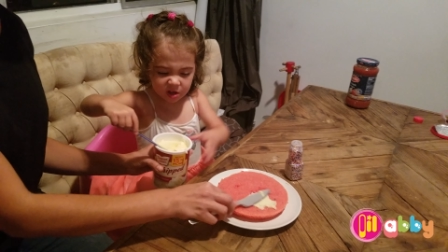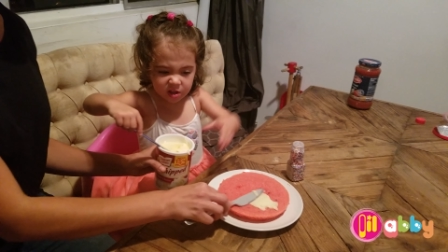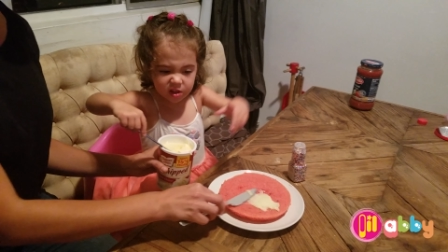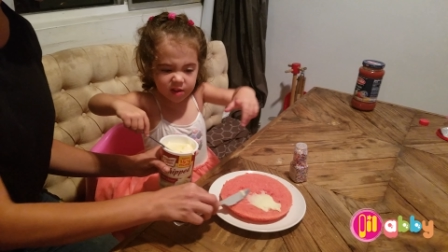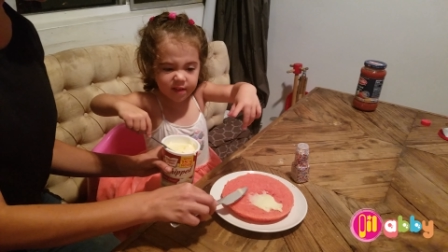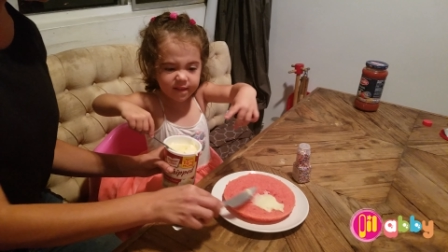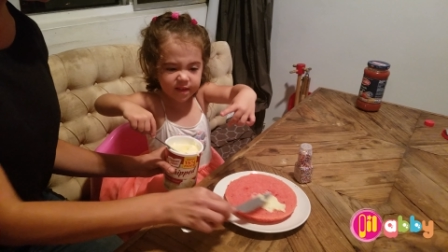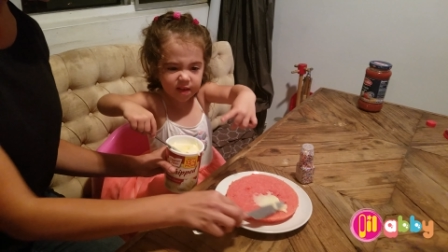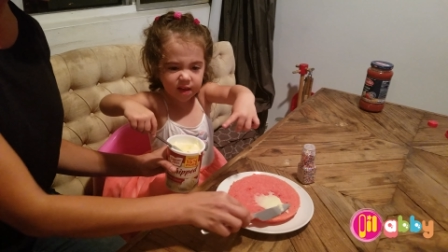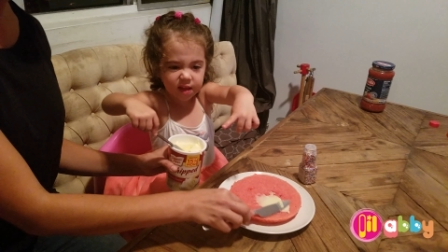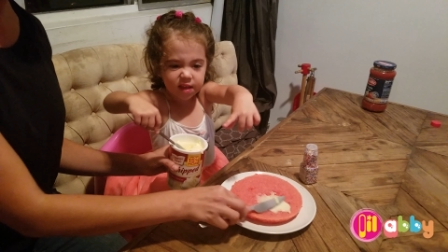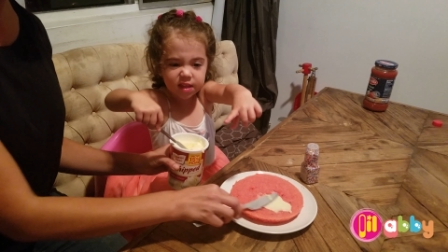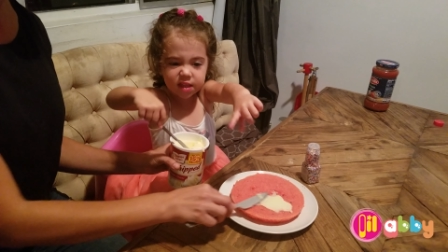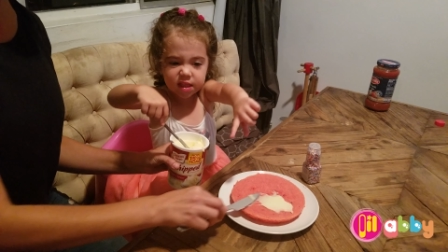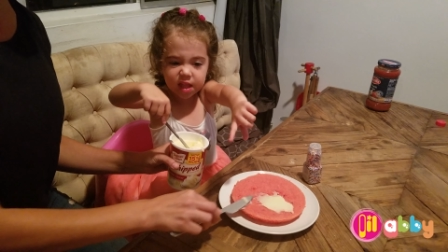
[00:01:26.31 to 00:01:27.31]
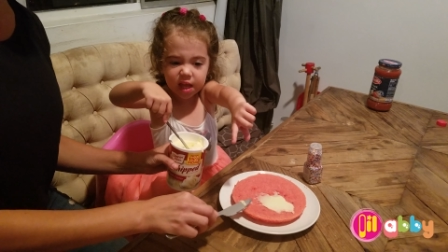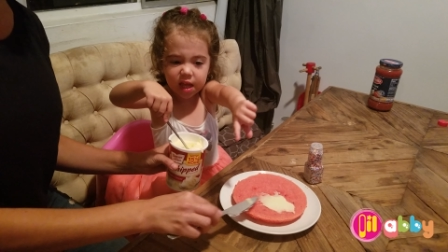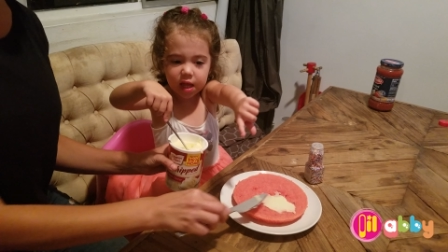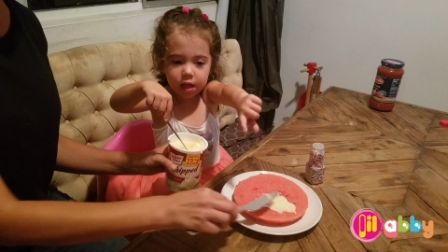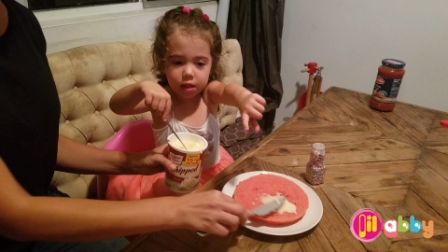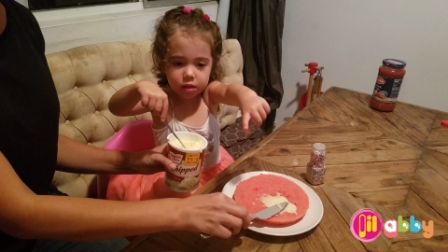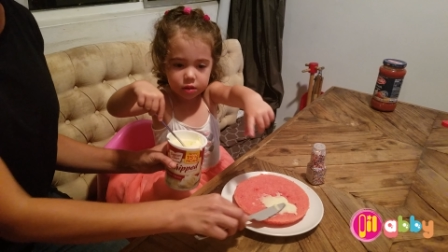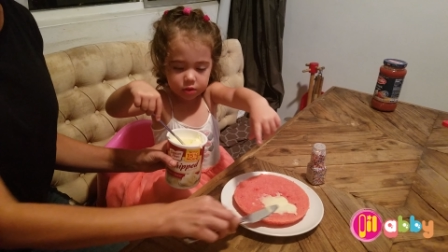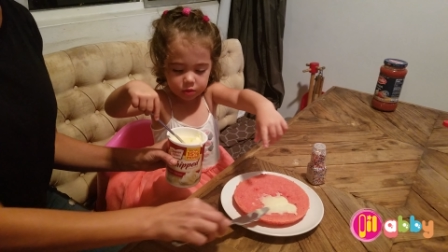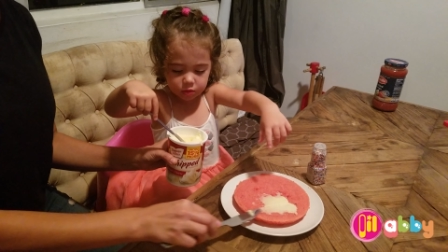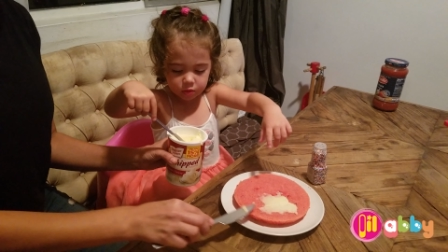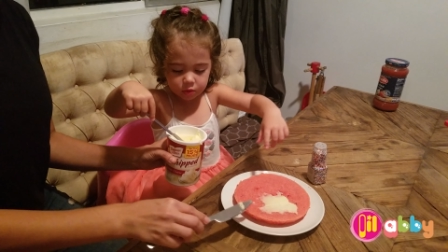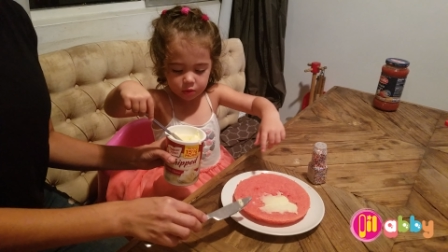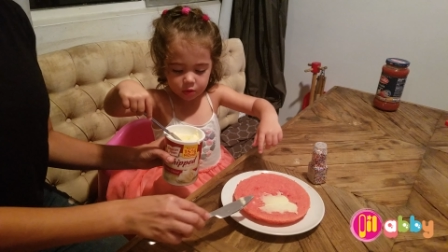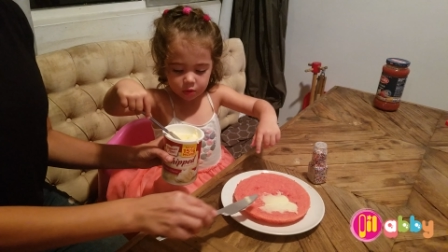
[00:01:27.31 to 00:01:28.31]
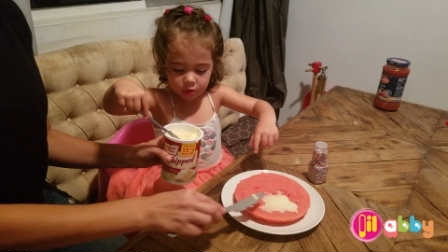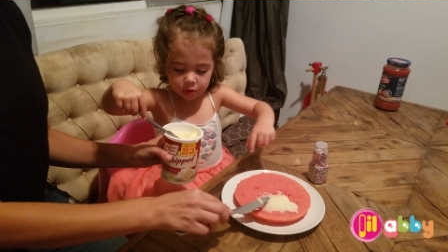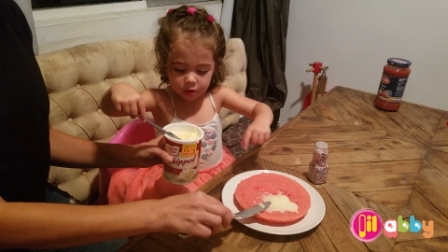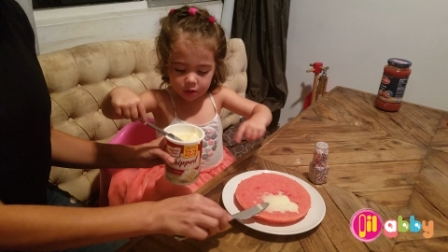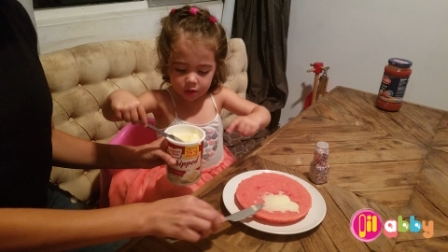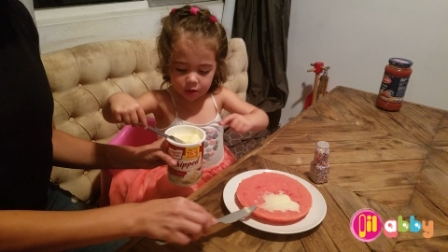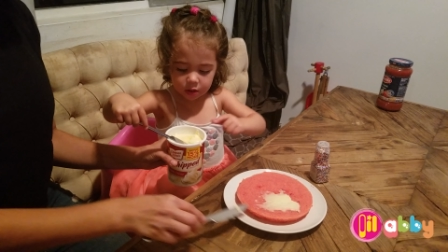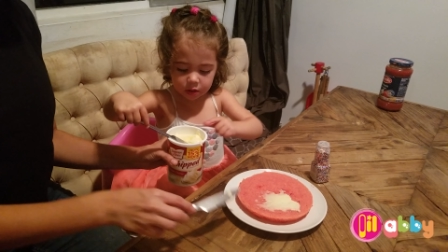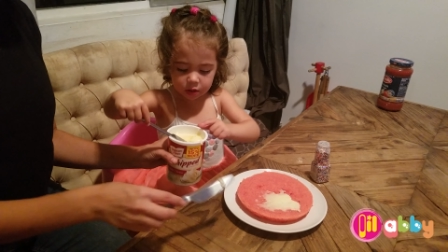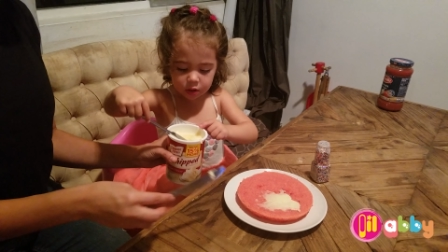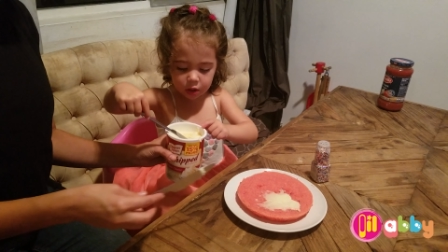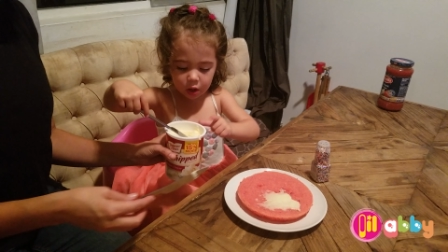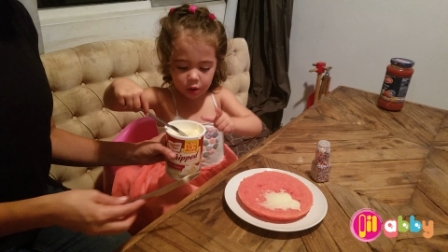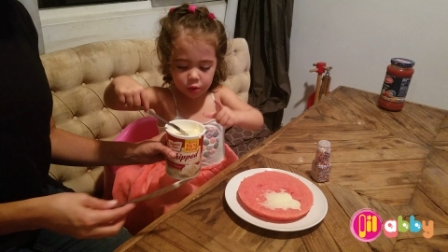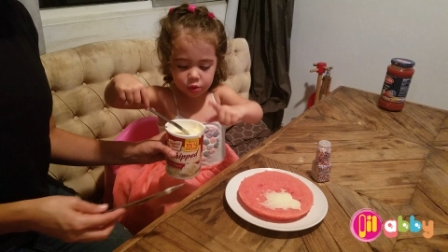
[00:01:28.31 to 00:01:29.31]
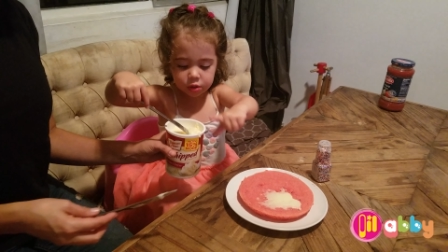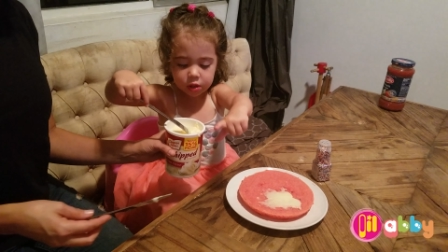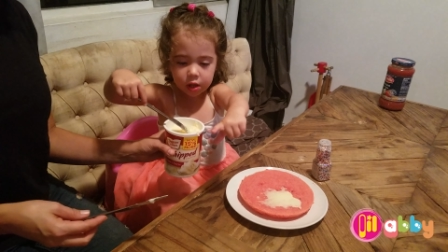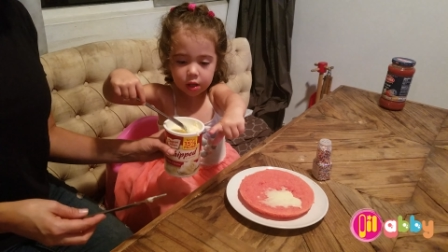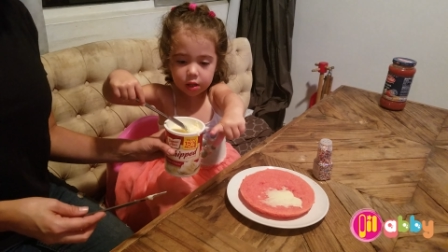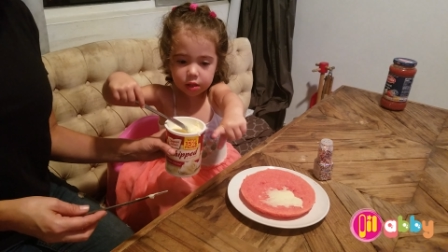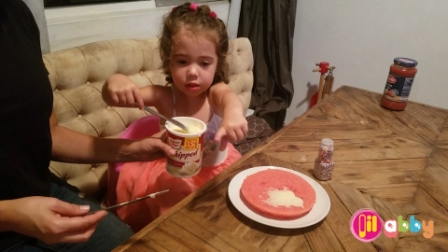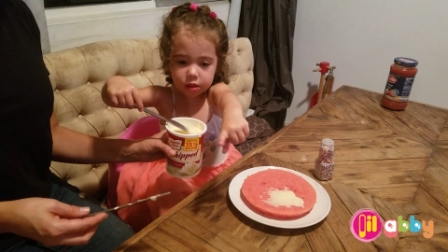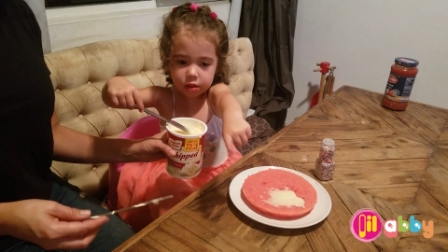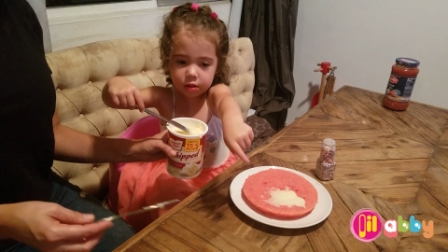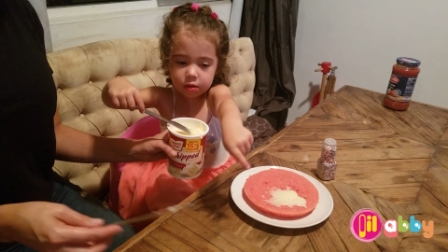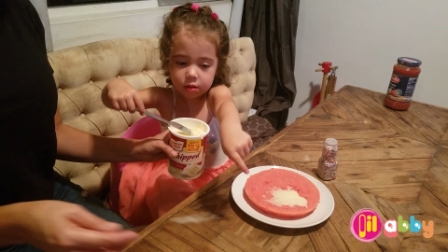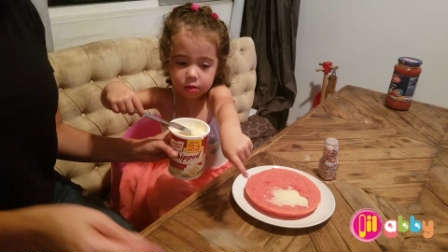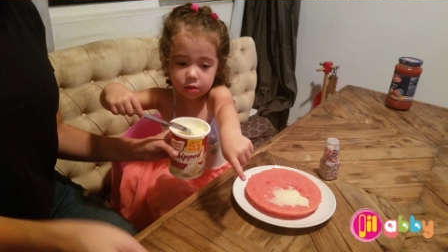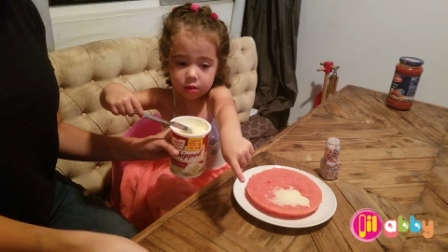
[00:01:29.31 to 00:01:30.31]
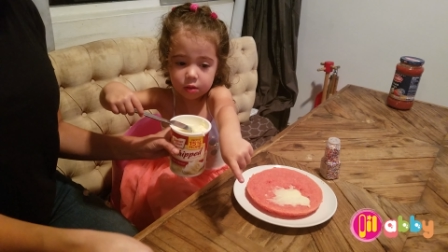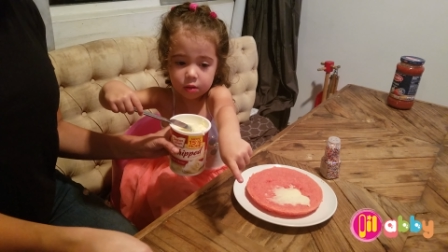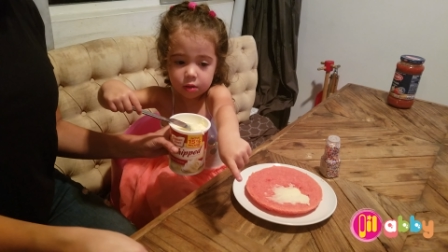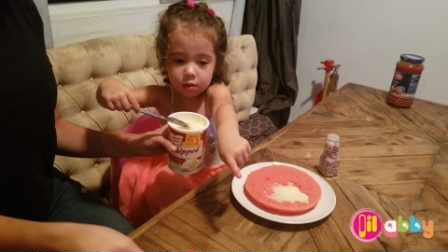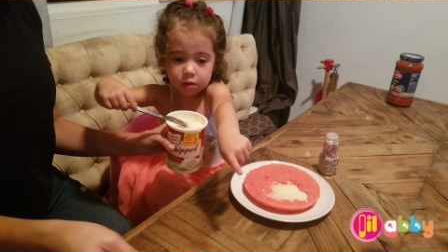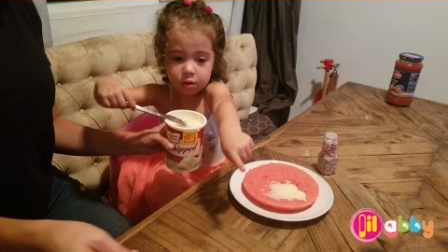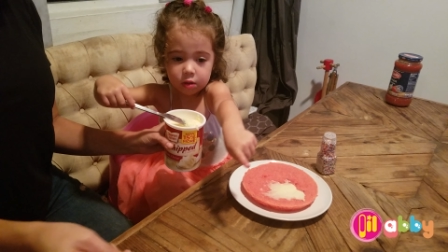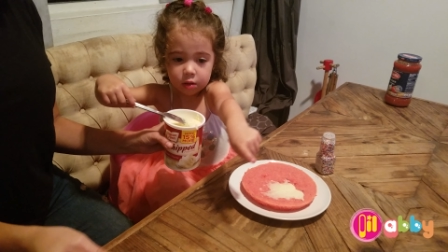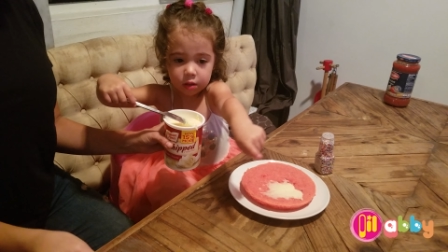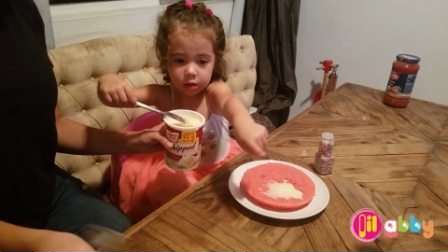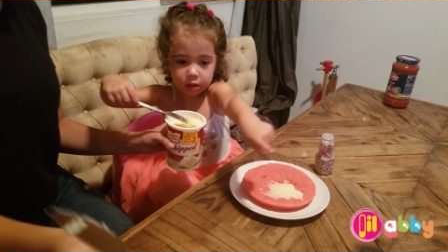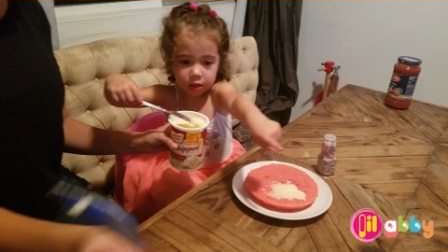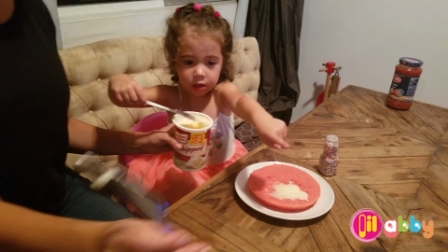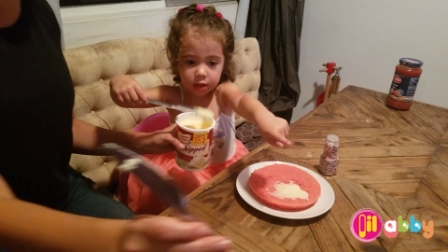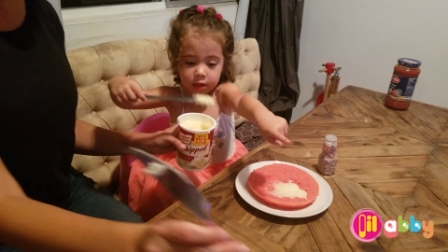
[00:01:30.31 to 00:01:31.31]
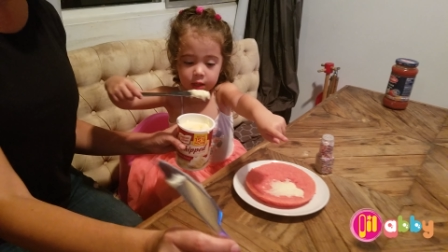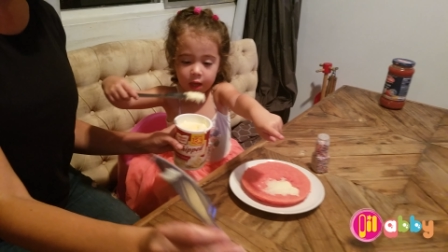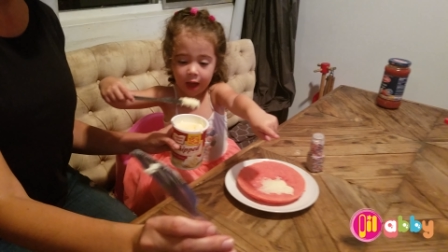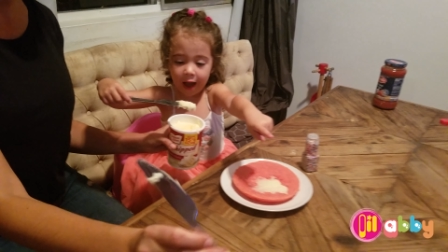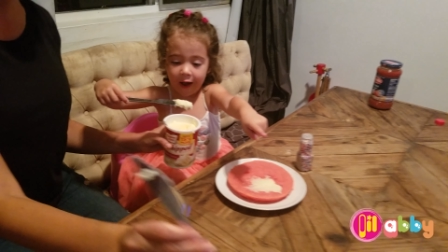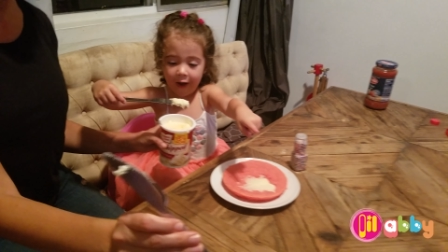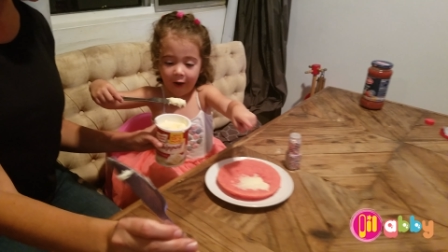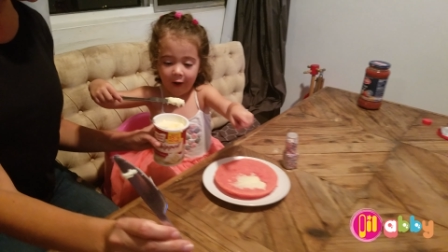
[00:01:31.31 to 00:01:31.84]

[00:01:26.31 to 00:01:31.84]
It's this. The TV? No, this. Oh, that's loud? Yeah.